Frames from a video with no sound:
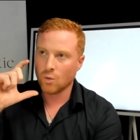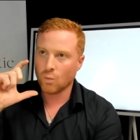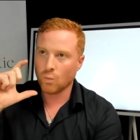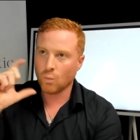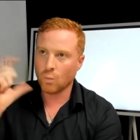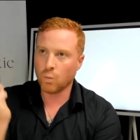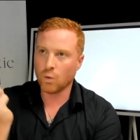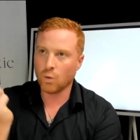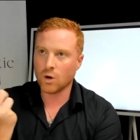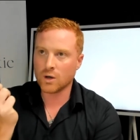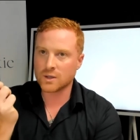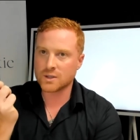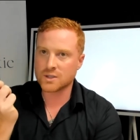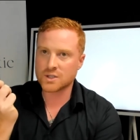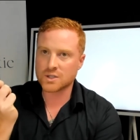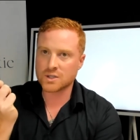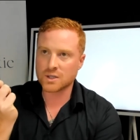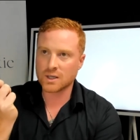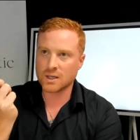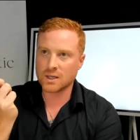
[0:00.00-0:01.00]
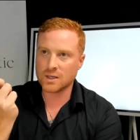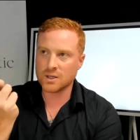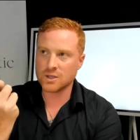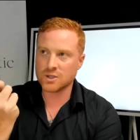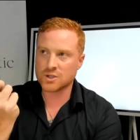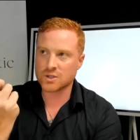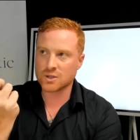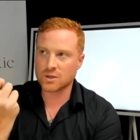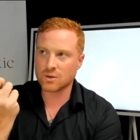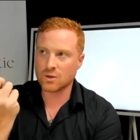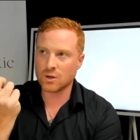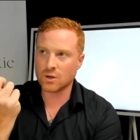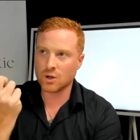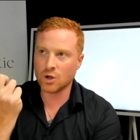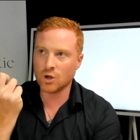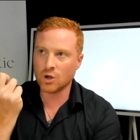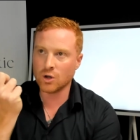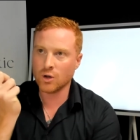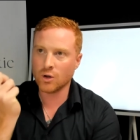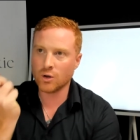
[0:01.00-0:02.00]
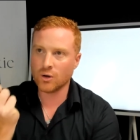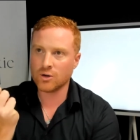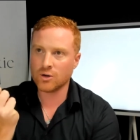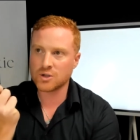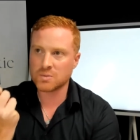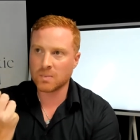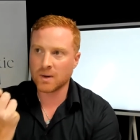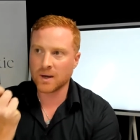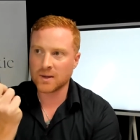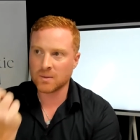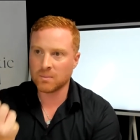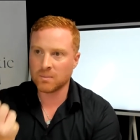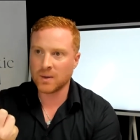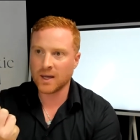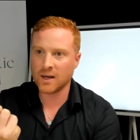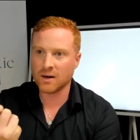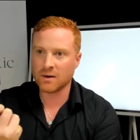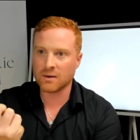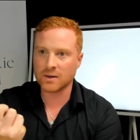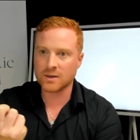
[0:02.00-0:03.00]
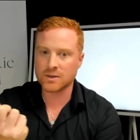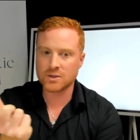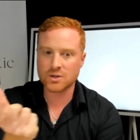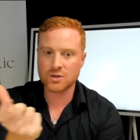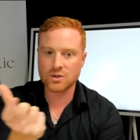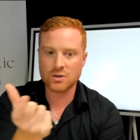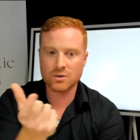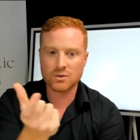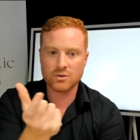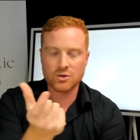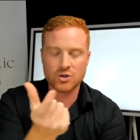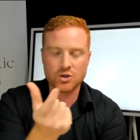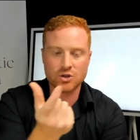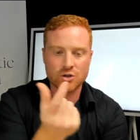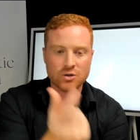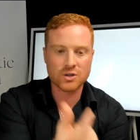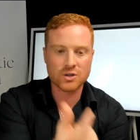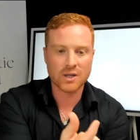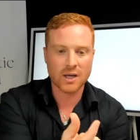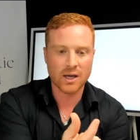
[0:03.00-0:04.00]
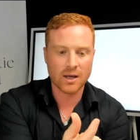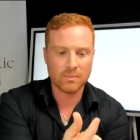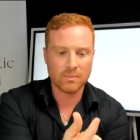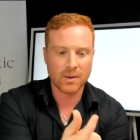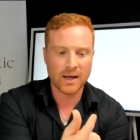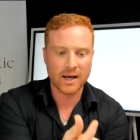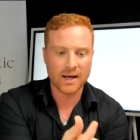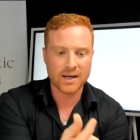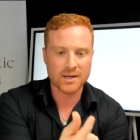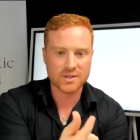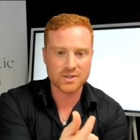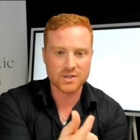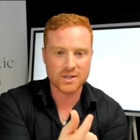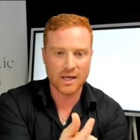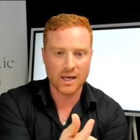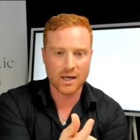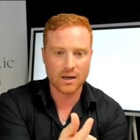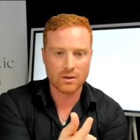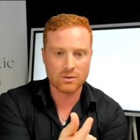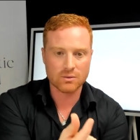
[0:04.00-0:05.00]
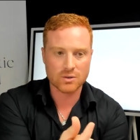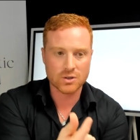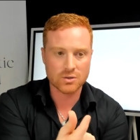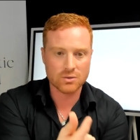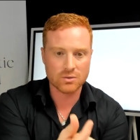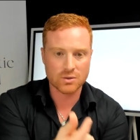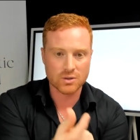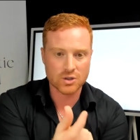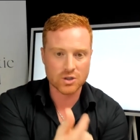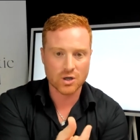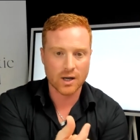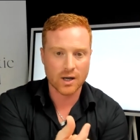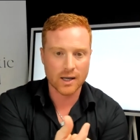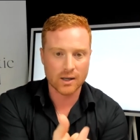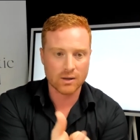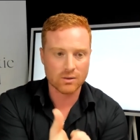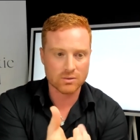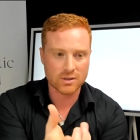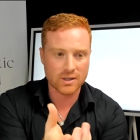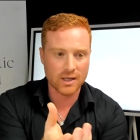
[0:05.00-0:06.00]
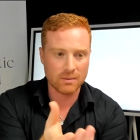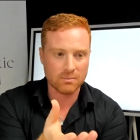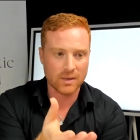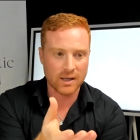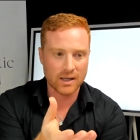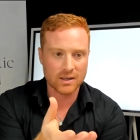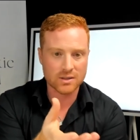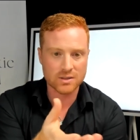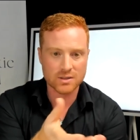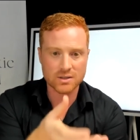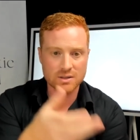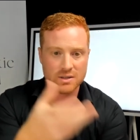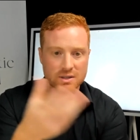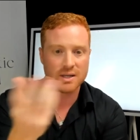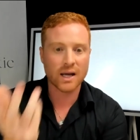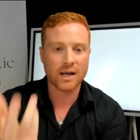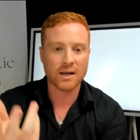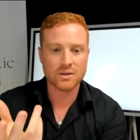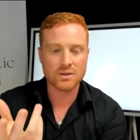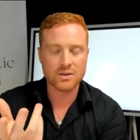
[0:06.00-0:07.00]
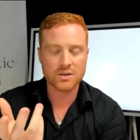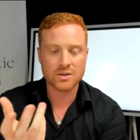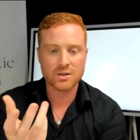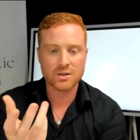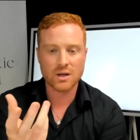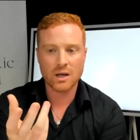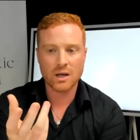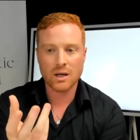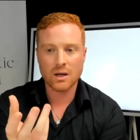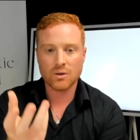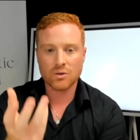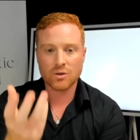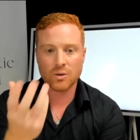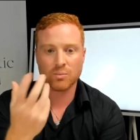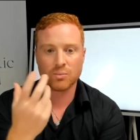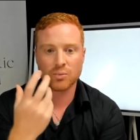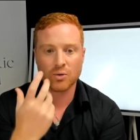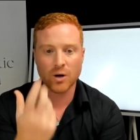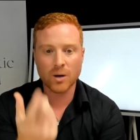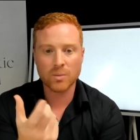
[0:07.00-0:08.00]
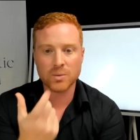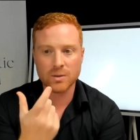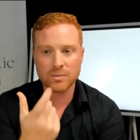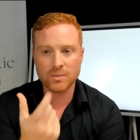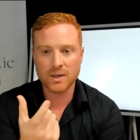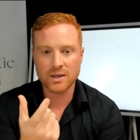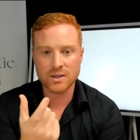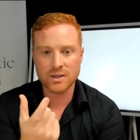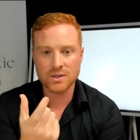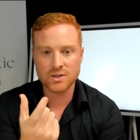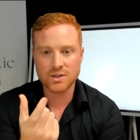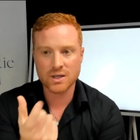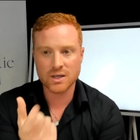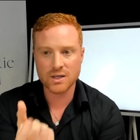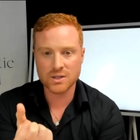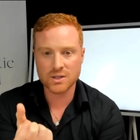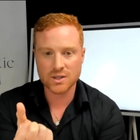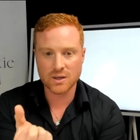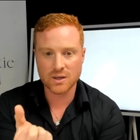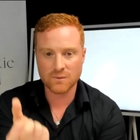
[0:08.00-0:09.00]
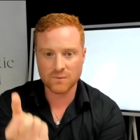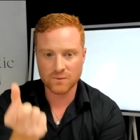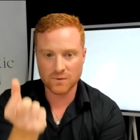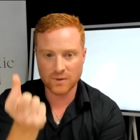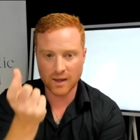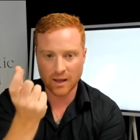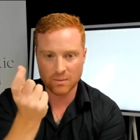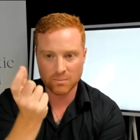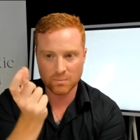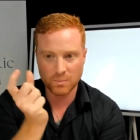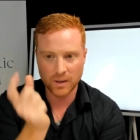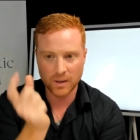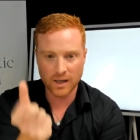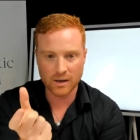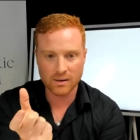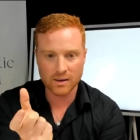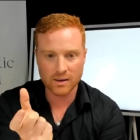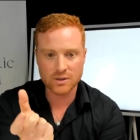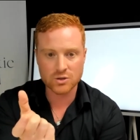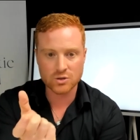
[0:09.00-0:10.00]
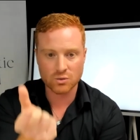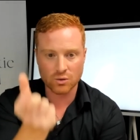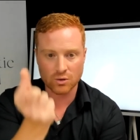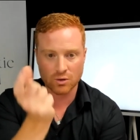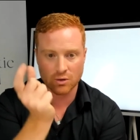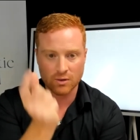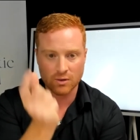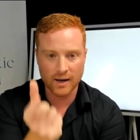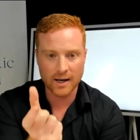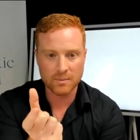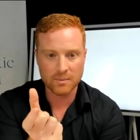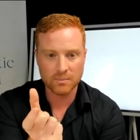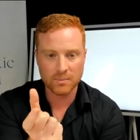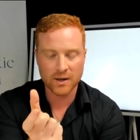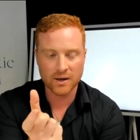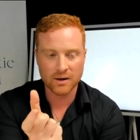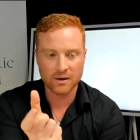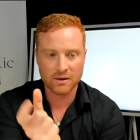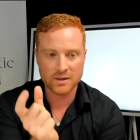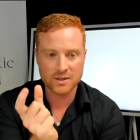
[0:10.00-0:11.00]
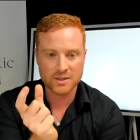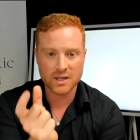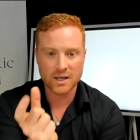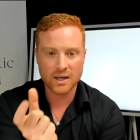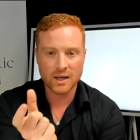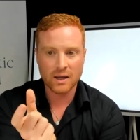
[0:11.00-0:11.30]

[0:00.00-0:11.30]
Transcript: what is learned by the parent should get passed down to the child. That makes sense. The problem is if that parent or grandparent